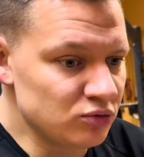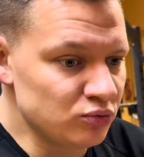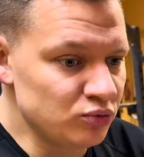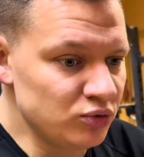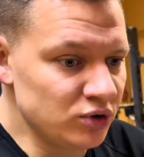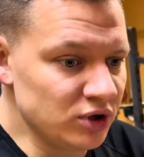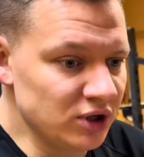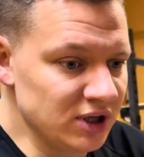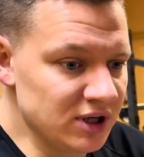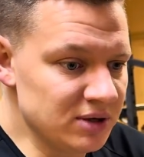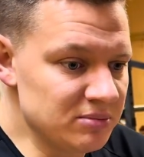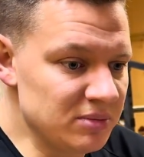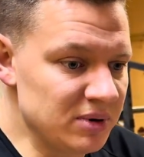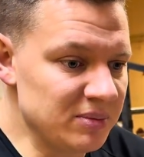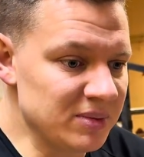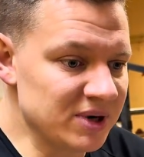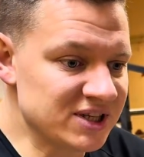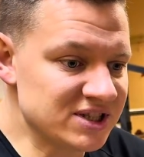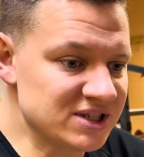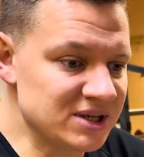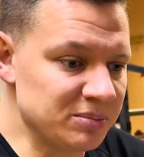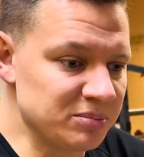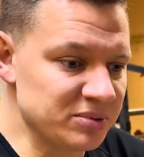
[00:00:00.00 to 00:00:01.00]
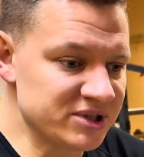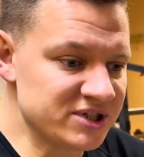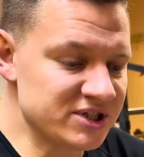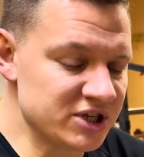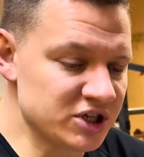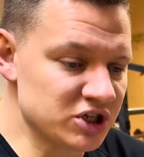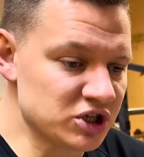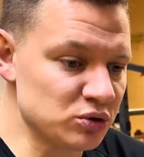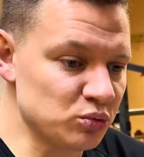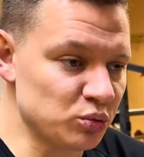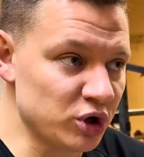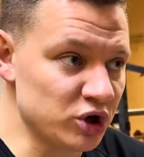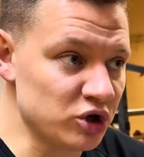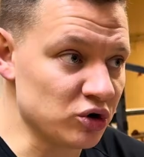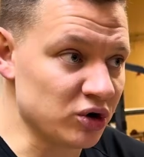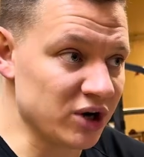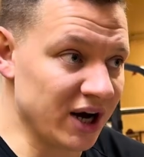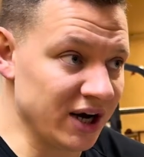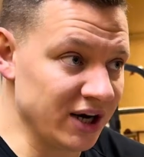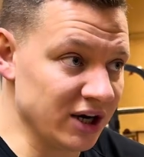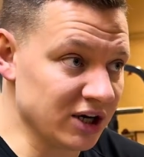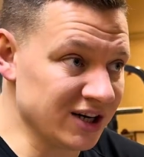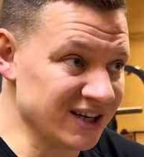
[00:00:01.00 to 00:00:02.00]
really mimics the position where you
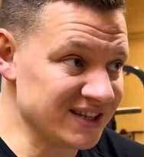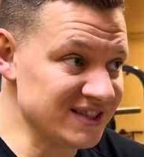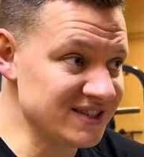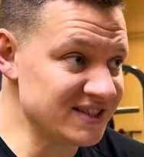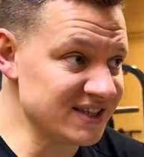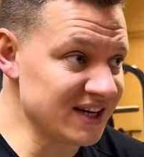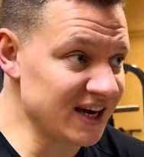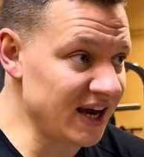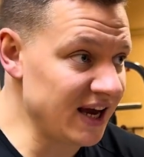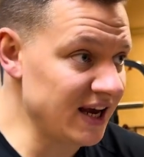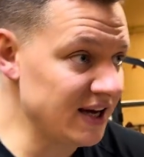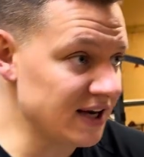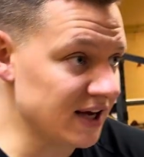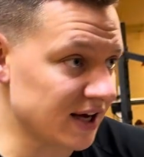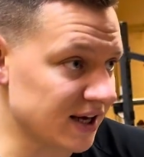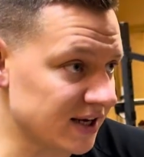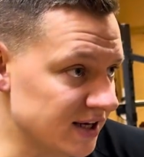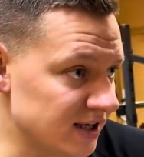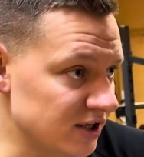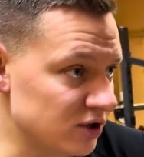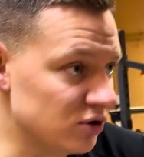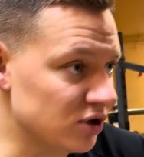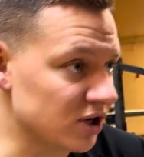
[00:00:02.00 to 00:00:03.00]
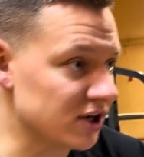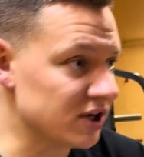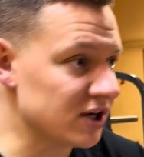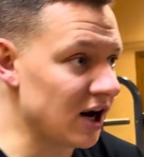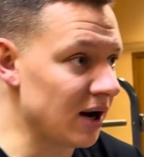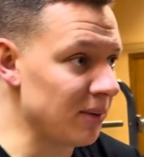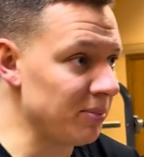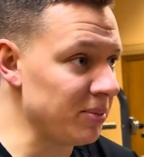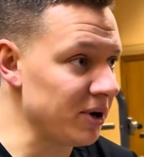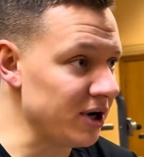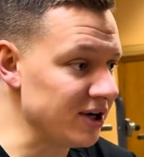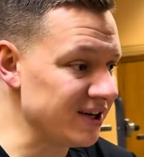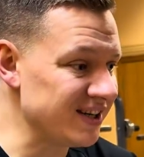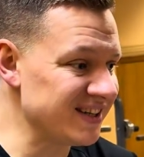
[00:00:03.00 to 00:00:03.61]
kind of contain and then you can cup in,